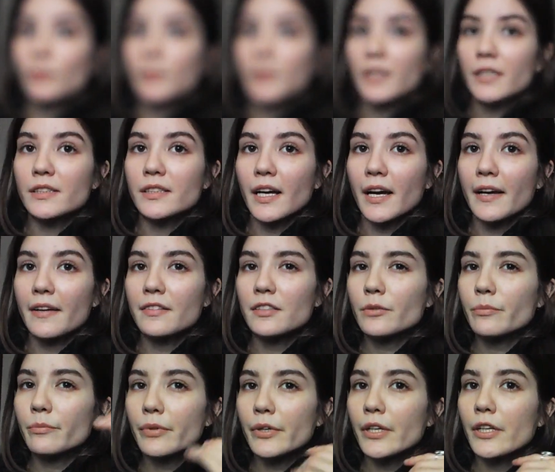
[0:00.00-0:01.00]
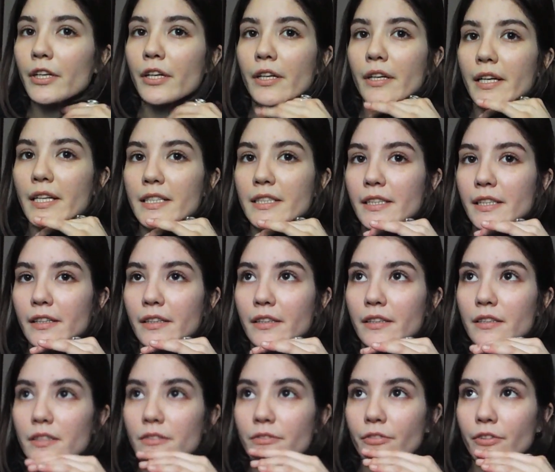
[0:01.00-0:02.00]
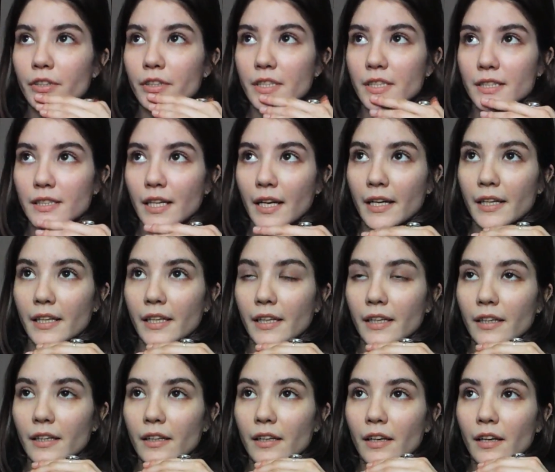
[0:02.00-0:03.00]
because I have some pretty good ideas for designing,